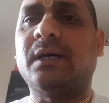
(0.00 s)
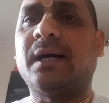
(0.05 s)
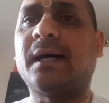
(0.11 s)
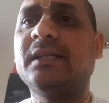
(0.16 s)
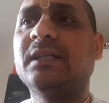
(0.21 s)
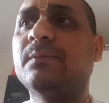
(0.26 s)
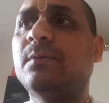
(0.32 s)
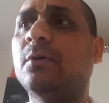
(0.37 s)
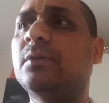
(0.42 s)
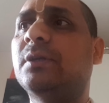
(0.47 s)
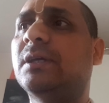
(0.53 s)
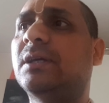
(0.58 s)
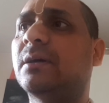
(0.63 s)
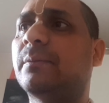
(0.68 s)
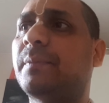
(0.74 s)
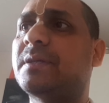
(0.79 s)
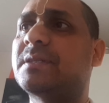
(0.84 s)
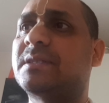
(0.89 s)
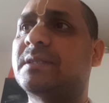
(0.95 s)

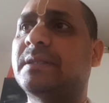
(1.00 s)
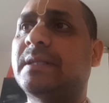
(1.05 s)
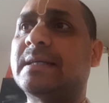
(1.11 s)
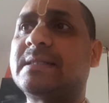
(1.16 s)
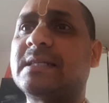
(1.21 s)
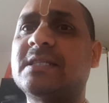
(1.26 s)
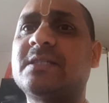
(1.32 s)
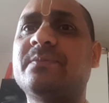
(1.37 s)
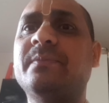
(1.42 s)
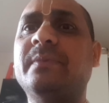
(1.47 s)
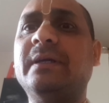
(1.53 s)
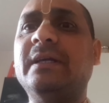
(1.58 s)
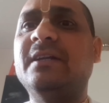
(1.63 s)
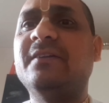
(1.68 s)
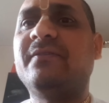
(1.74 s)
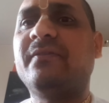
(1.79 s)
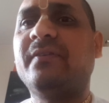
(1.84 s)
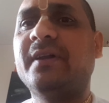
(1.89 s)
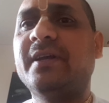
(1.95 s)
Adibhautika means this is
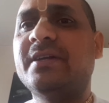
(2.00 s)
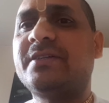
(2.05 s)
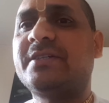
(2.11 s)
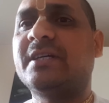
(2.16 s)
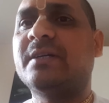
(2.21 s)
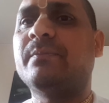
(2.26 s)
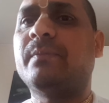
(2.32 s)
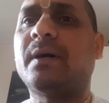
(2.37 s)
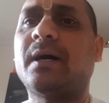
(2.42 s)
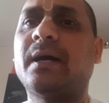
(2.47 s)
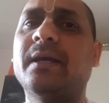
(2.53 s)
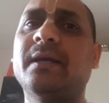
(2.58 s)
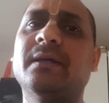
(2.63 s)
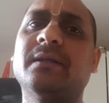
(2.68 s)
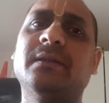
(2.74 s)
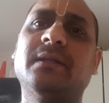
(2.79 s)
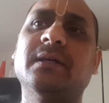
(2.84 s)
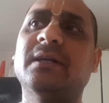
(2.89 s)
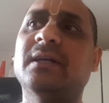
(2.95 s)
inflated by
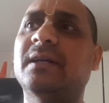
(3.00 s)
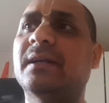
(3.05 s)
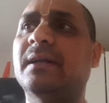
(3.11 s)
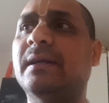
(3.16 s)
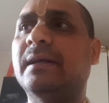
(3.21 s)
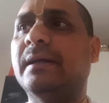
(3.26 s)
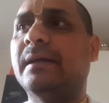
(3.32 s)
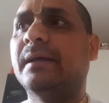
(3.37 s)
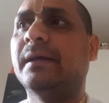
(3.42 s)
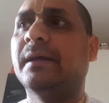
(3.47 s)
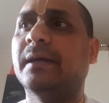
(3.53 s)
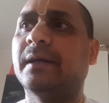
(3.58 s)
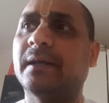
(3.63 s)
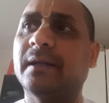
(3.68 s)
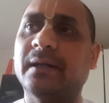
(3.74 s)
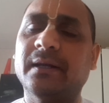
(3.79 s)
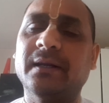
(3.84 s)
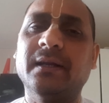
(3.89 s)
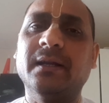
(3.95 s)
the
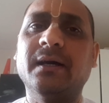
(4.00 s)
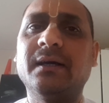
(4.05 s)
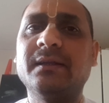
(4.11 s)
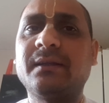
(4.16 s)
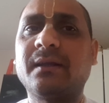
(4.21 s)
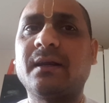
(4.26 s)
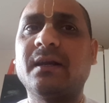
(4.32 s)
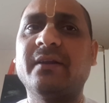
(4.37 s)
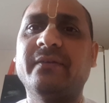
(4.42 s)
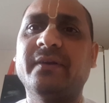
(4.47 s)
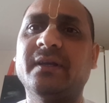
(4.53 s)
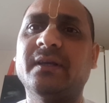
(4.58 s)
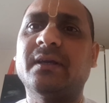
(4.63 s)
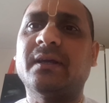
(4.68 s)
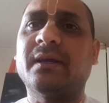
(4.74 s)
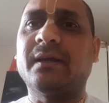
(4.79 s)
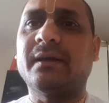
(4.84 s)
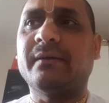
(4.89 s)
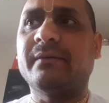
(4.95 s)
other
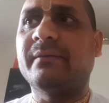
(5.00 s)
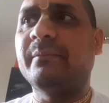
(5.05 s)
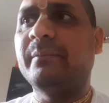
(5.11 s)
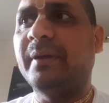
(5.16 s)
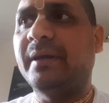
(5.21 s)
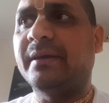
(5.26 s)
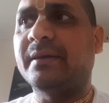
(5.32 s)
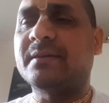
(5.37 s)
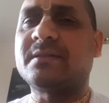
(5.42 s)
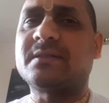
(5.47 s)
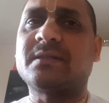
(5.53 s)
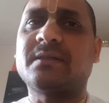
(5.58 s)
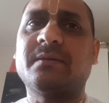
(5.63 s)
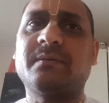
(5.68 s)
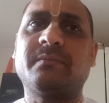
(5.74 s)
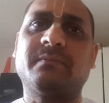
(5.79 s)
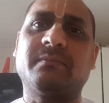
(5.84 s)
living beings.